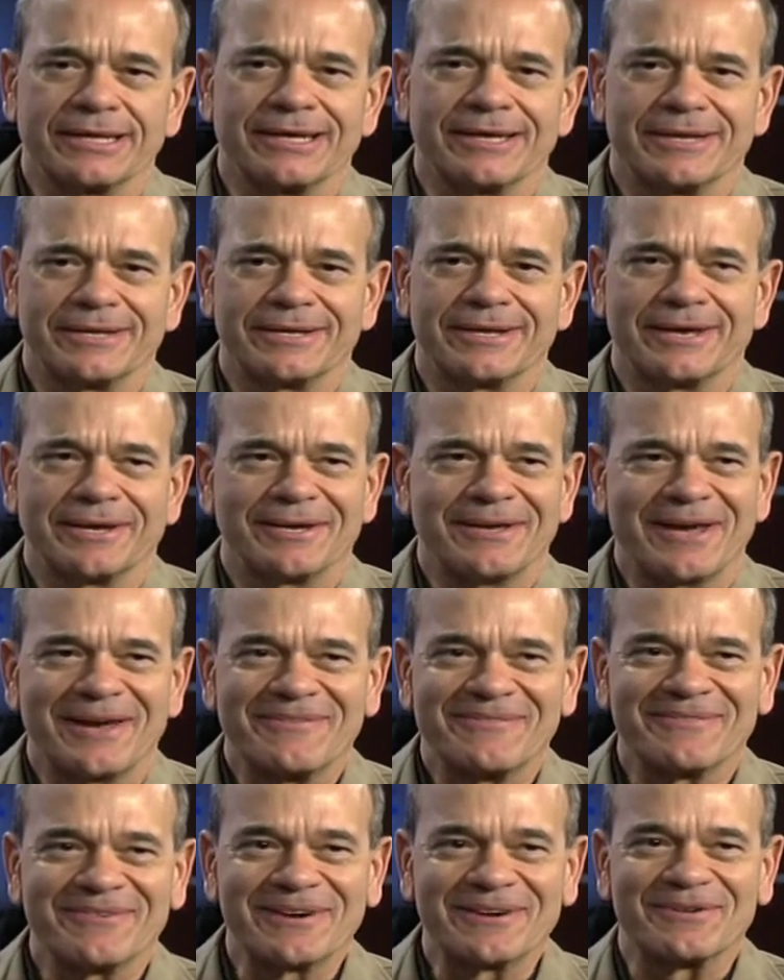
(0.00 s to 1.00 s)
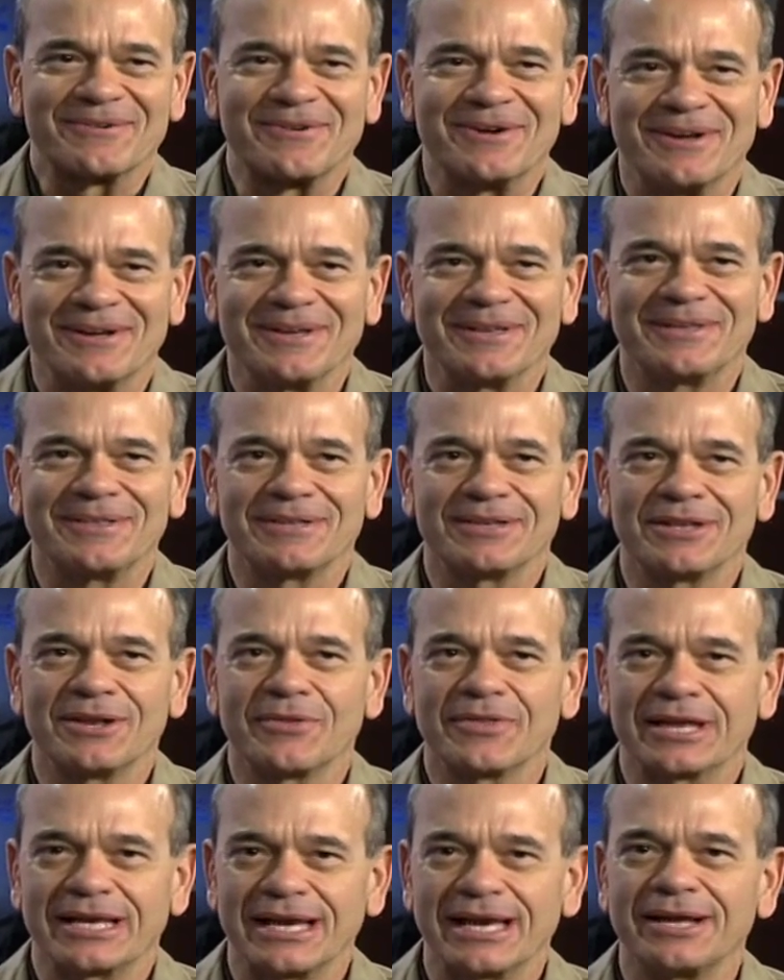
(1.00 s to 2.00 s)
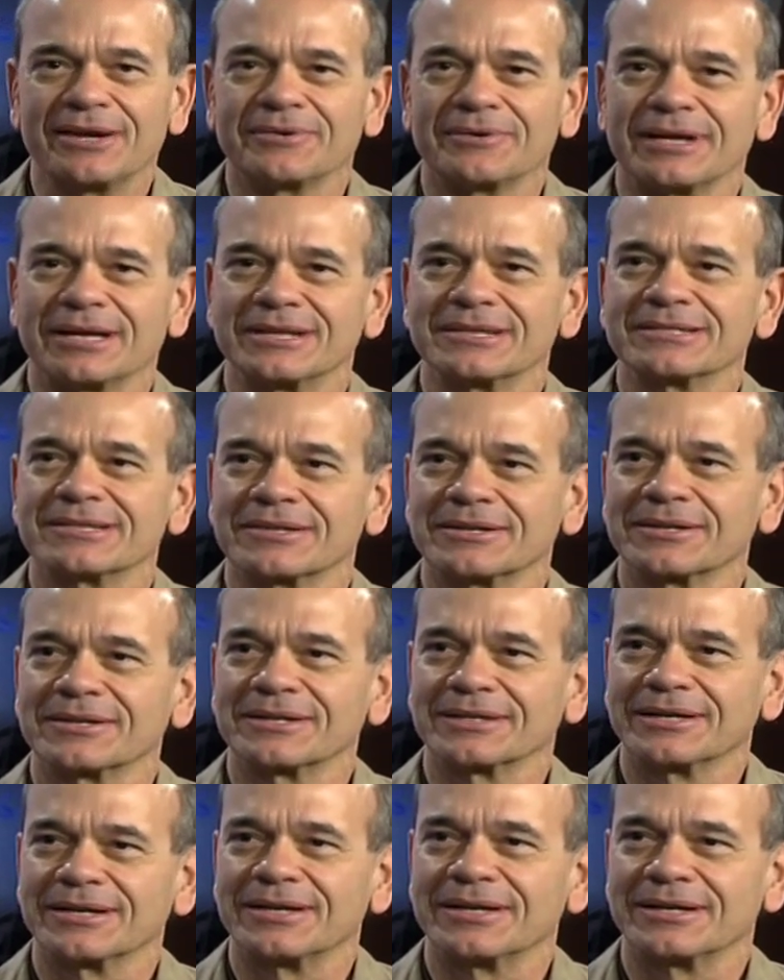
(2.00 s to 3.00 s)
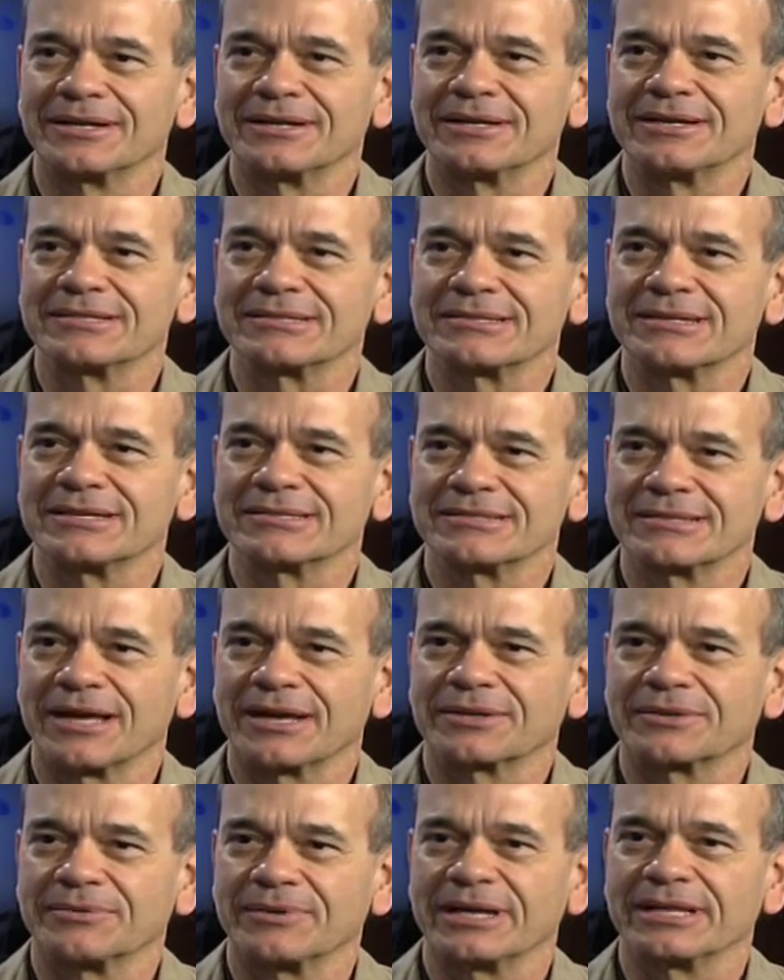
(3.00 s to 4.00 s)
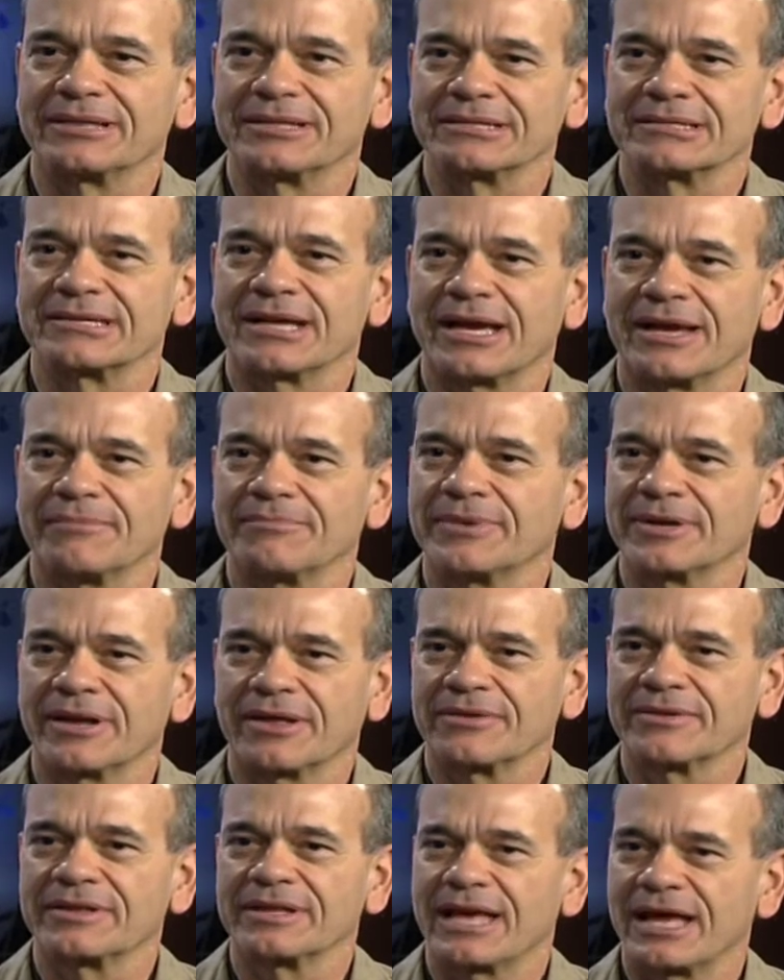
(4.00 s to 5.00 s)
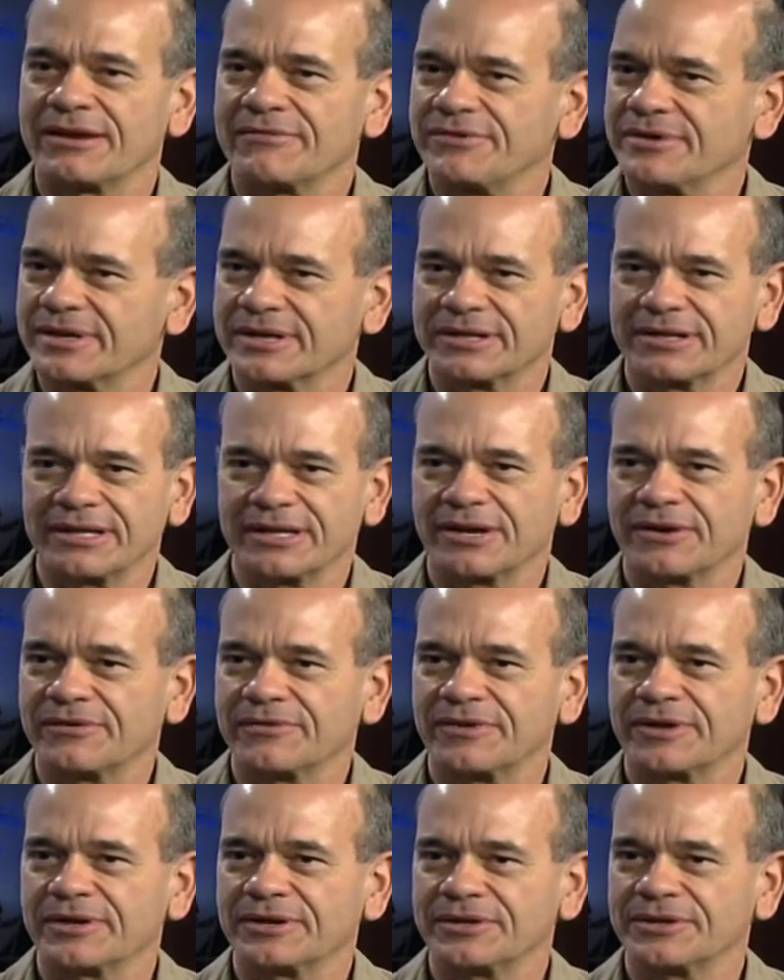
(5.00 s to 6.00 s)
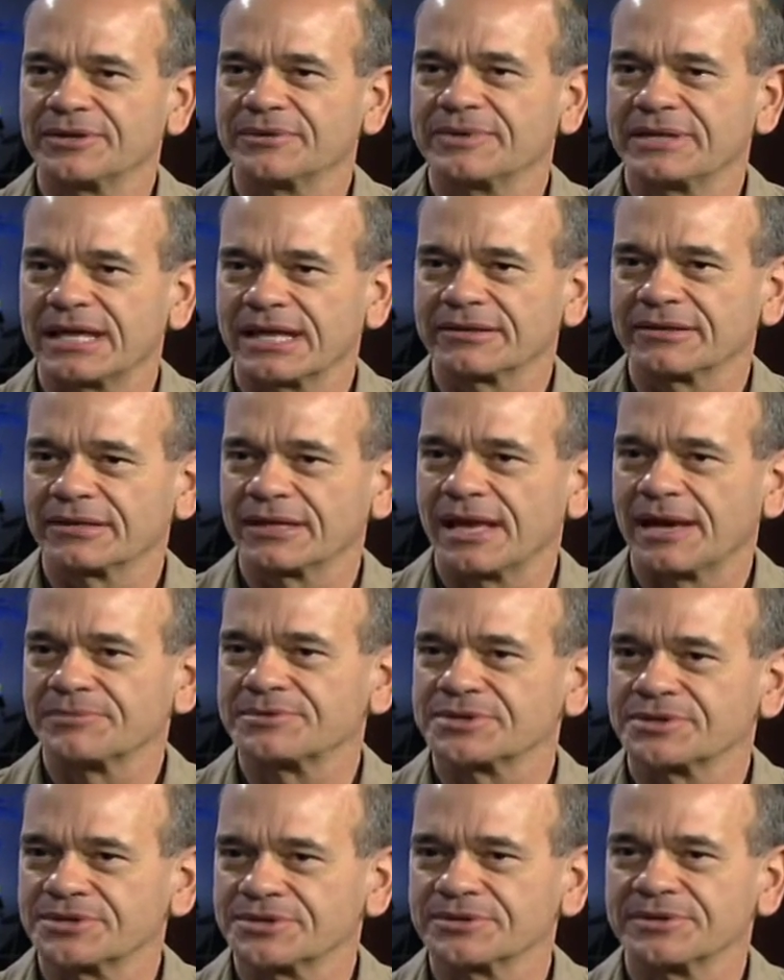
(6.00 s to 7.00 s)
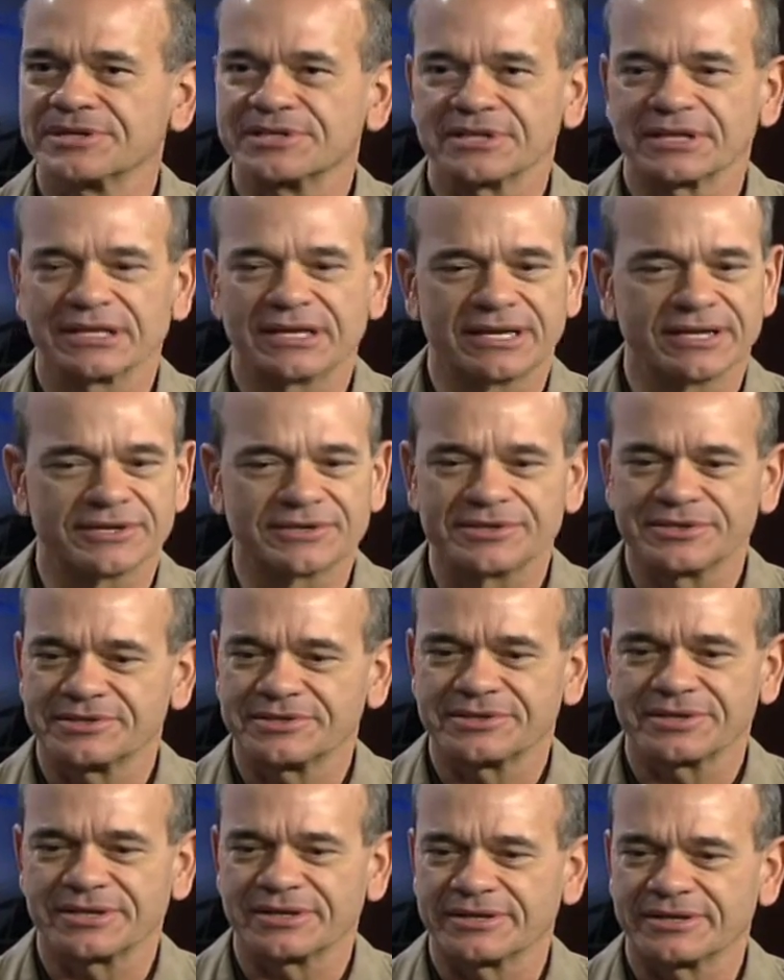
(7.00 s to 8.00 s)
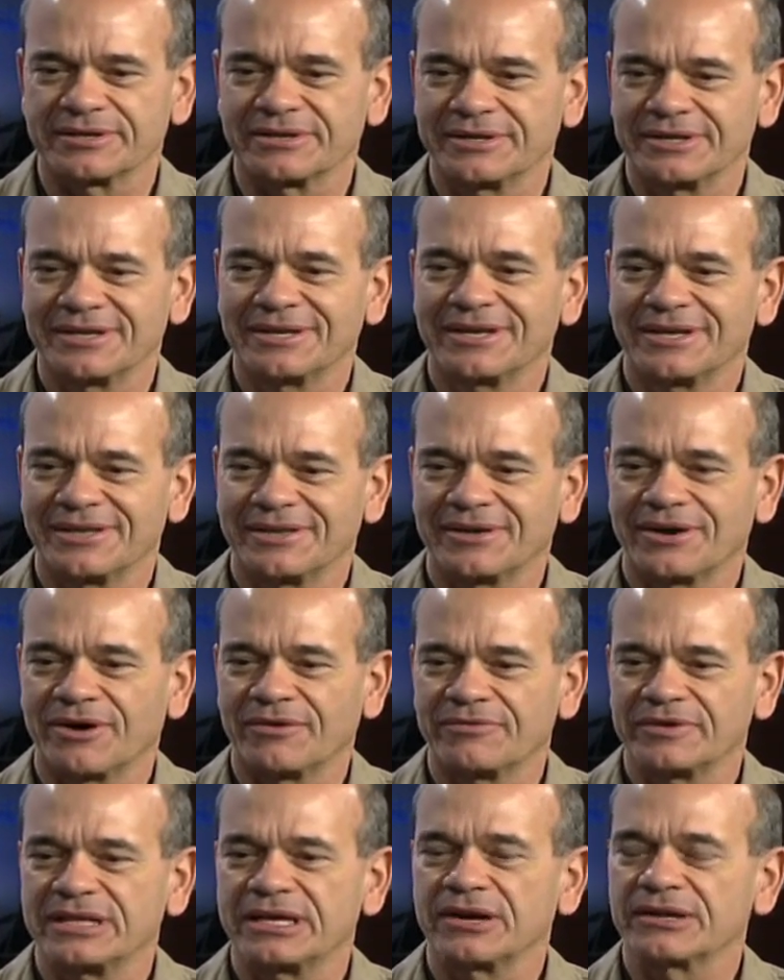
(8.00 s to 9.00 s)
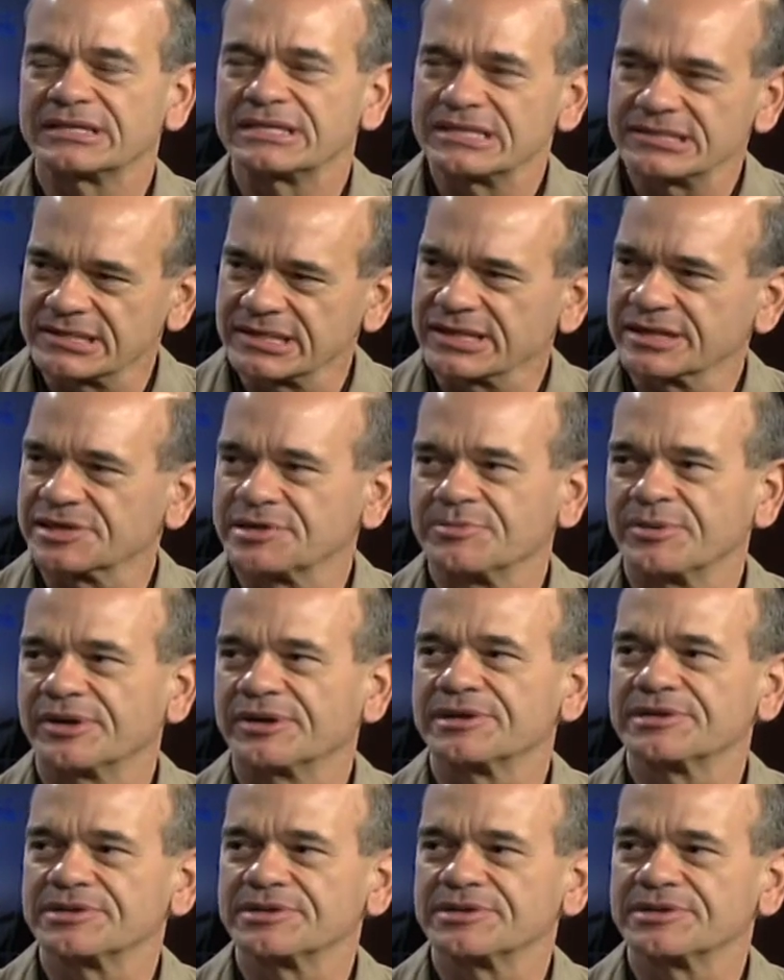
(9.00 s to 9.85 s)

it. Yeah, you have wonderful. The catering is a little is not quite the same. But other than that, if you can do without the lobster choice at lunch, it's often the artistic experience